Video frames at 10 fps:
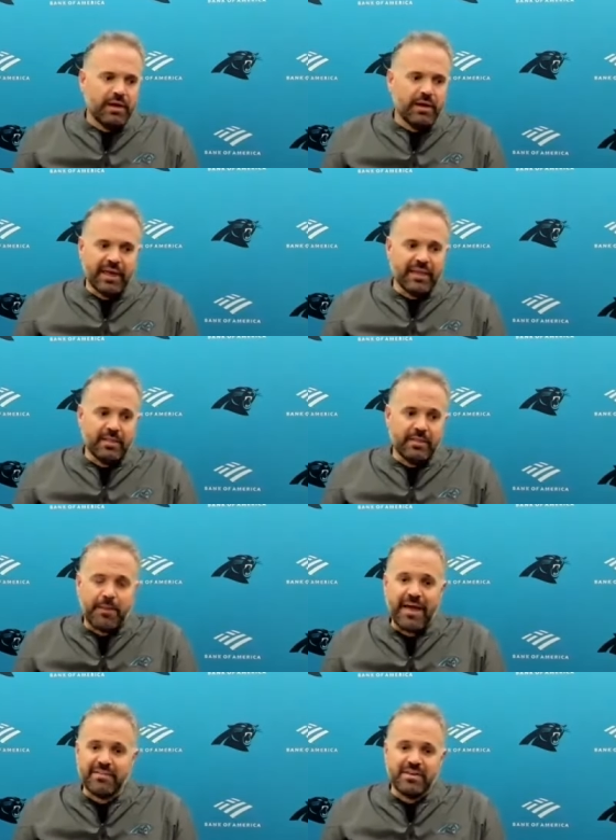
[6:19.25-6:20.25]
again, the
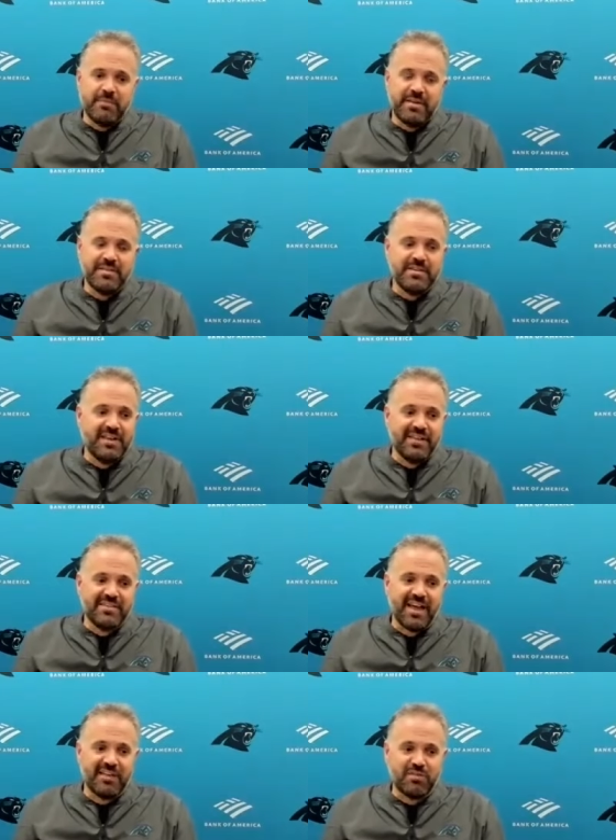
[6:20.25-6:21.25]
positive message is,
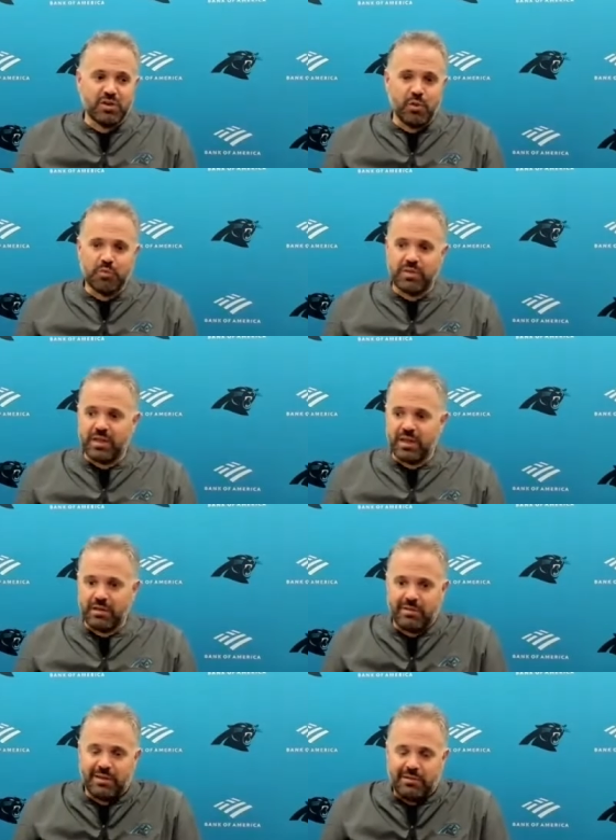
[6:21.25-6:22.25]
guys, you know,
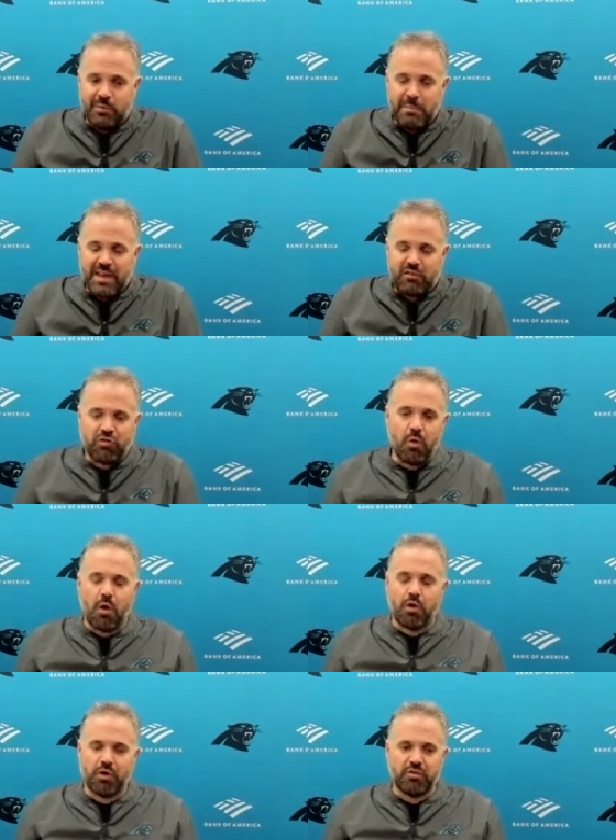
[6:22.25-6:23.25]
we made it so
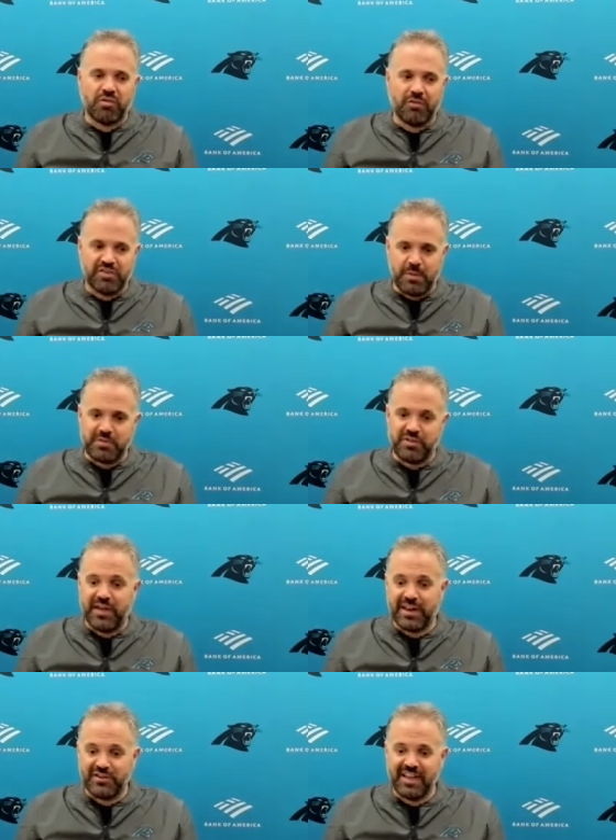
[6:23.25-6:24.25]
hard on ourselves, and yet we still
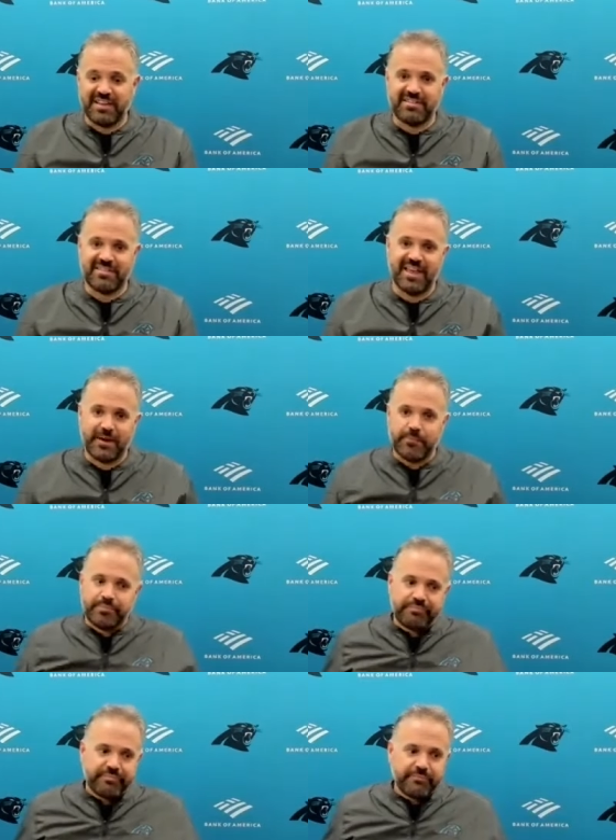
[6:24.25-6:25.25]
had a chance. Like,
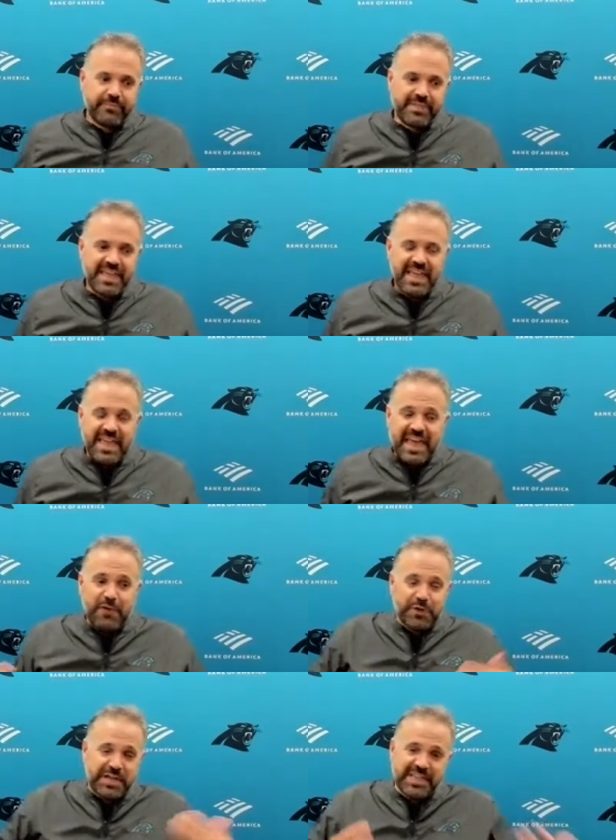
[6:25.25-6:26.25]

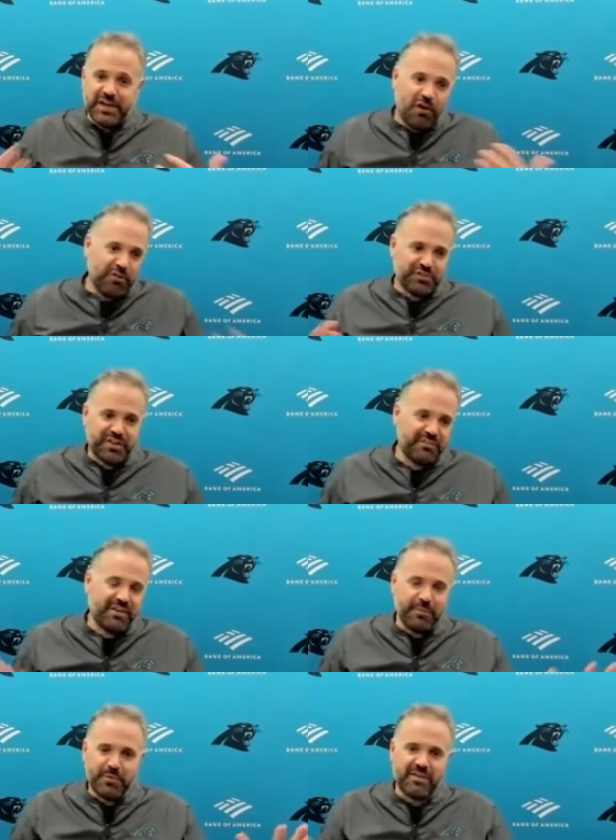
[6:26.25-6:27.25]
if we clean all this stuff
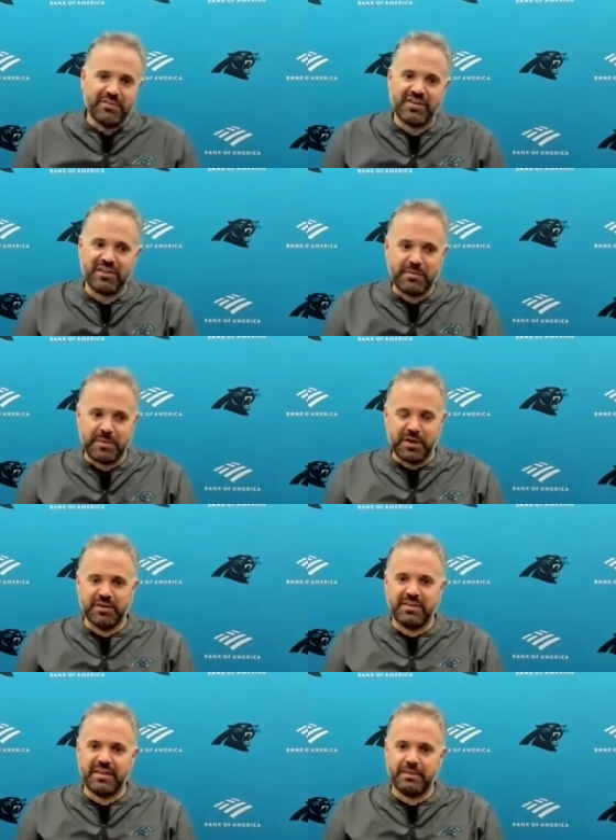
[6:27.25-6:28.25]
up, we have a chance to be a
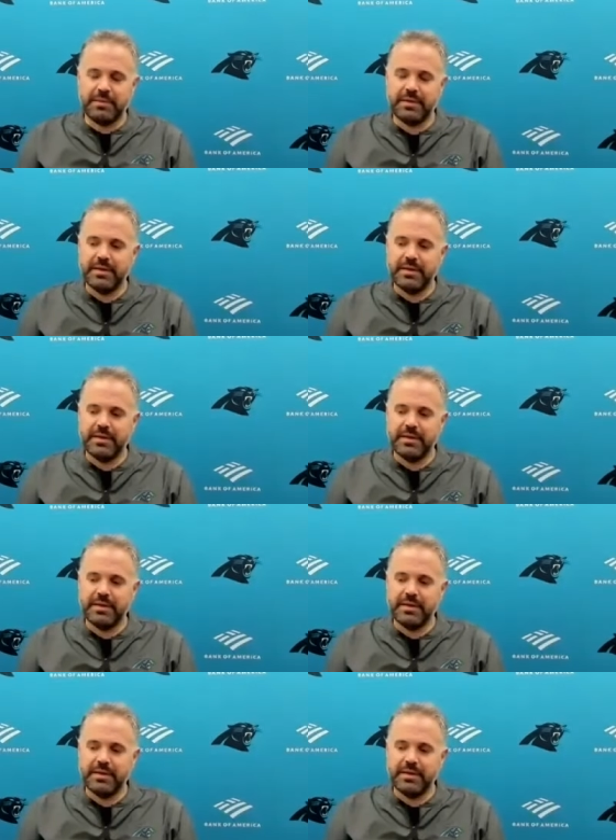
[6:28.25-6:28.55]
good team.